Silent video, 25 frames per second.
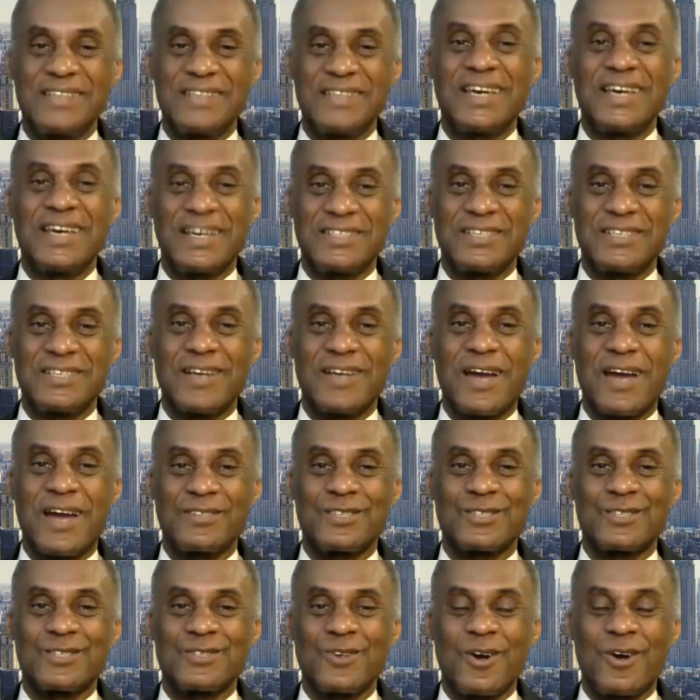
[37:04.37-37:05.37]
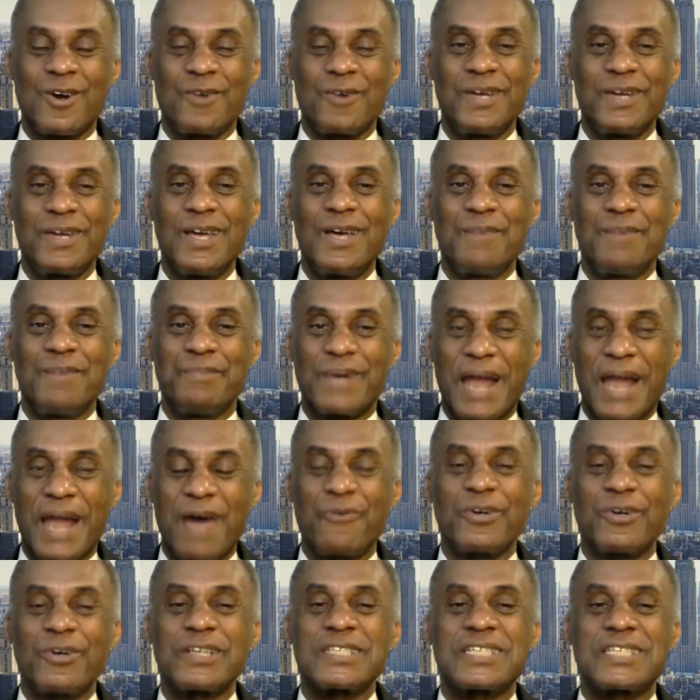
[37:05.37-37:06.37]
Yeah. But
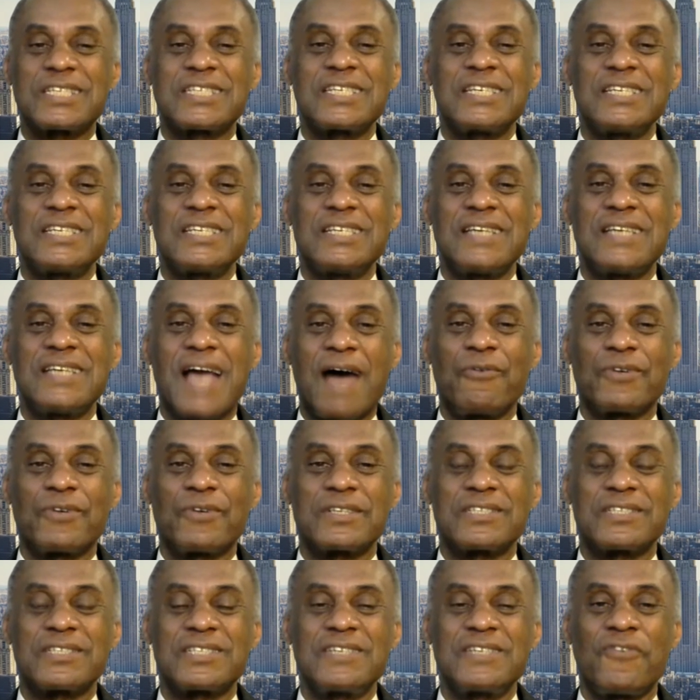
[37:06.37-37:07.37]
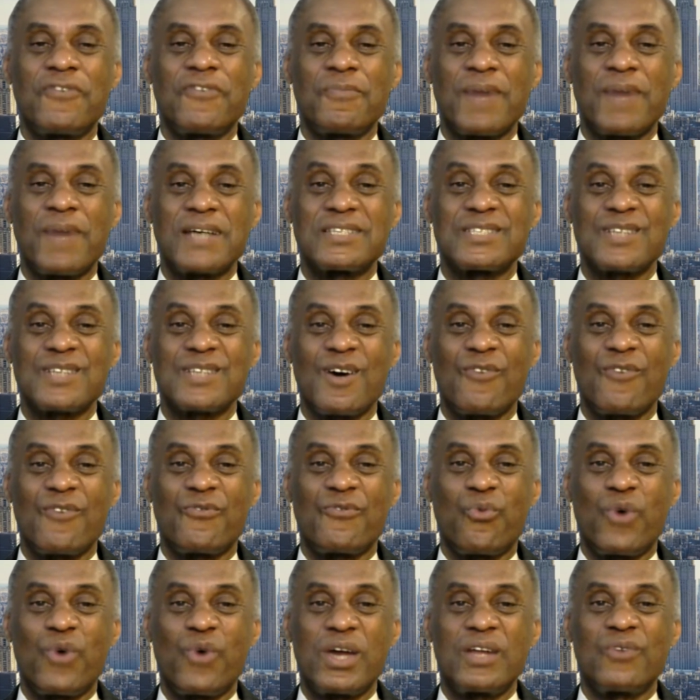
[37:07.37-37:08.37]
I want to see for
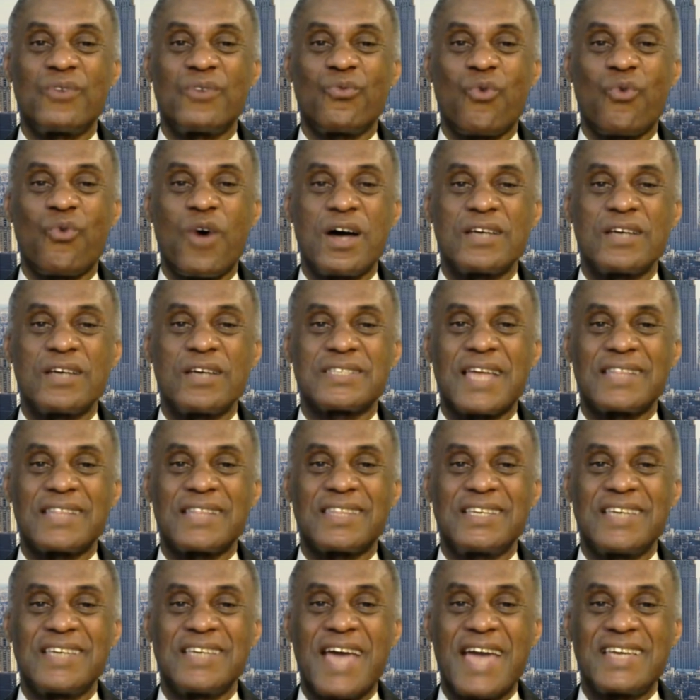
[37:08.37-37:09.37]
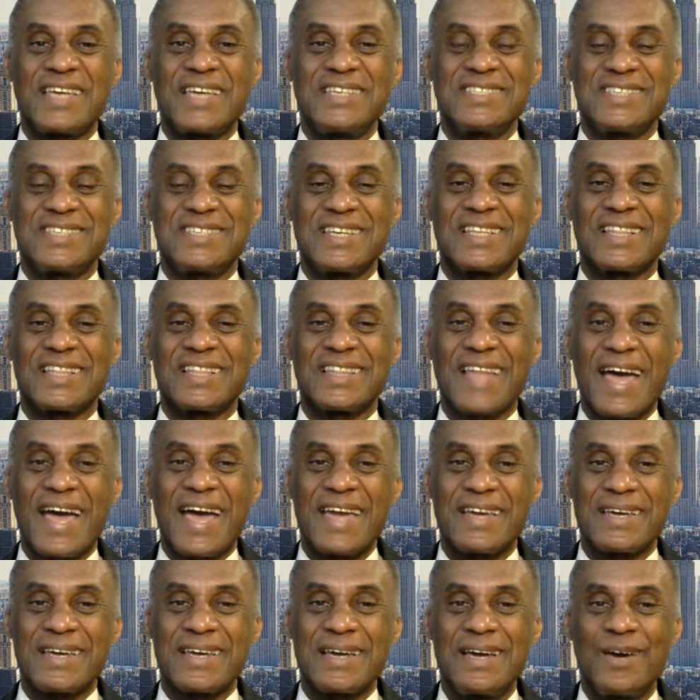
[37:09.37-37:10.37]
myself what it was that the Yankees didn't
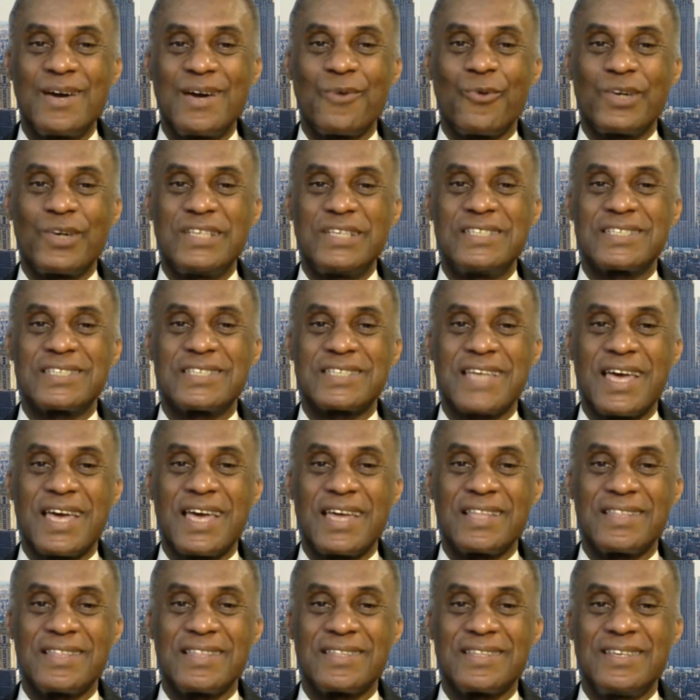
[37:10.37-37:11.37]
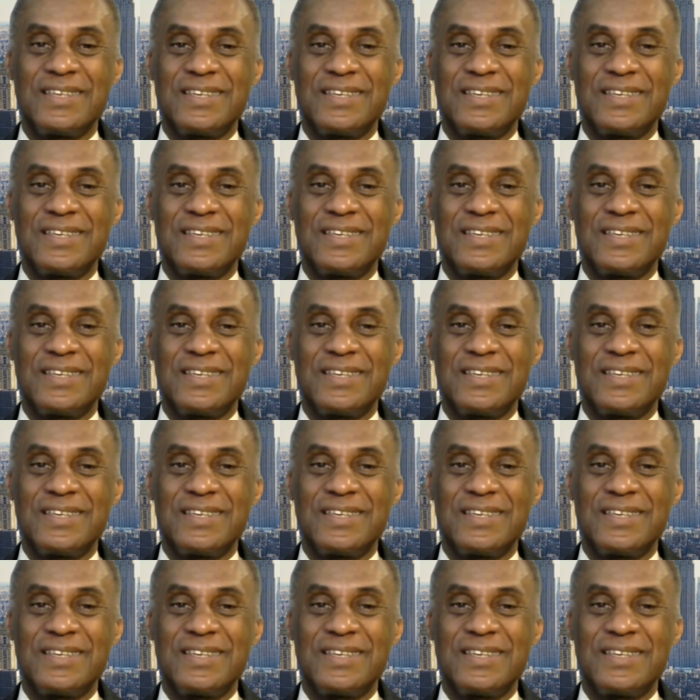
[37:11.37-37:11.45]
like what he said.